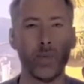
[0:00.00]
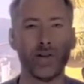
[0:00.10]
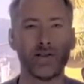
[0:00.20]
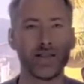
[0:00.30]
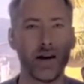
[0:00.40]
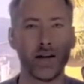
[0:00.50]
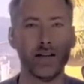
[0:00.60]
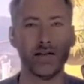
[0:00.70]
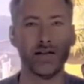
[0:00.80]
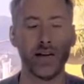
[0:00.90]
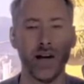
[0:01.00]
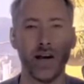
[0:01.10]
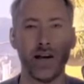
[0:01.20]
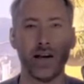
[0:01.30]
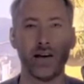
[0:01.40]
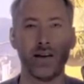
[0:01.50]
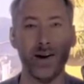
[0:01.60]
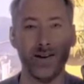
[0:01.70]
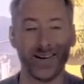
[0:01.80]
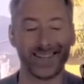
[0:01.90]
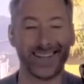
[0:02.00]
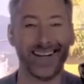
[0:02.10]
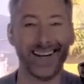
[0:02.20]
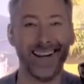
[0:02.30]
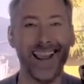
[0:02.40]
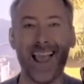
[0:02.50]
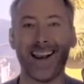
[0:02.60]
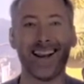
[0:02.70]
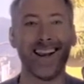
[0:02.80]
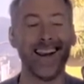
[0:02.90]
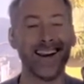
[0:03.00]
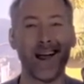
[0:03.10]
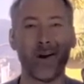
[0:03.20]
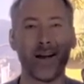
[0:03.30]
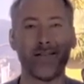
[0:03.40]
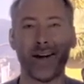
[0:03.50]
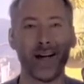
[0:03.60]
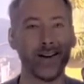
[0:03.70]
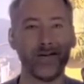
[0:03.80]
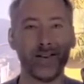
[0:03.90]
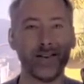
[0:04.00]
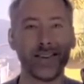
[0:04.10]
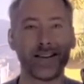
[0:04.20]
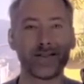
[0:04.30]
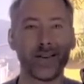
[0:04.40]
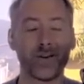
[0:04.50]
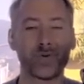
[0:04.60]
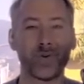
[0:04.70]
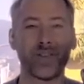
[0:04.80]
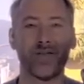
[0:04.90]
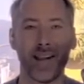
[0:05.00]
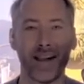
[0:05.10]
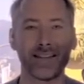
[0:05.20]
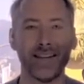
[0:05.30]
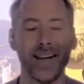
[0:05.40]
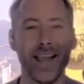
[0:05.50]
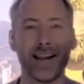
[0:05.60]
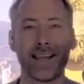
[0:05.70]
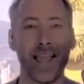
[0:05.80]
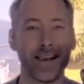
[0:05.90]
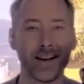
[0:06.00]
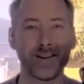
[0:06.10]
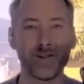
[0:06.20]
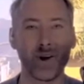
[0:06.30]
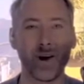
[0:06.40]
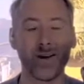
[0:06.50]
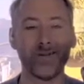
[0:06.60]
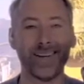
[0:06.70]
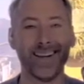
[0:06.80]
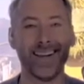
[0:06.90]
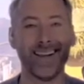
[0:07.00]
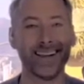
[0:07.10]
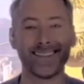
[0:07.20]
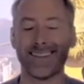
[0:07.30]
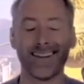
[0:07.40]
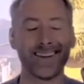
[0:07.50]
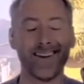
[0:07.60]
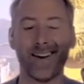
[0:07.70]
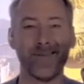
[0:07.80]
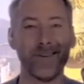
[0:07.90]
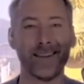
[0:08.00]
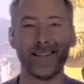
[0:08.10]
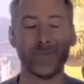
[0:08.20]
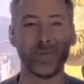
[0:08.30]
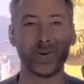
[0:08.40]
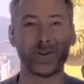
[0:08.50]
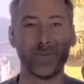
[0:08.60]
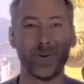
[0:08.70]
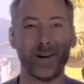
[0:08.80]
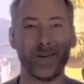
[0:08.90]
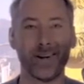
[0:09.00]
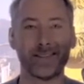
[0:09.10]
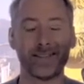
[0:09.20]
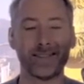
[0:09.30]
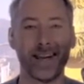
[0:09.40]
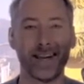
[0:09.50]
women's studies in university, and now I have $150,000 worth of debt, and I can't get a job. And it's like, oh man, these people are so brainwashed. It's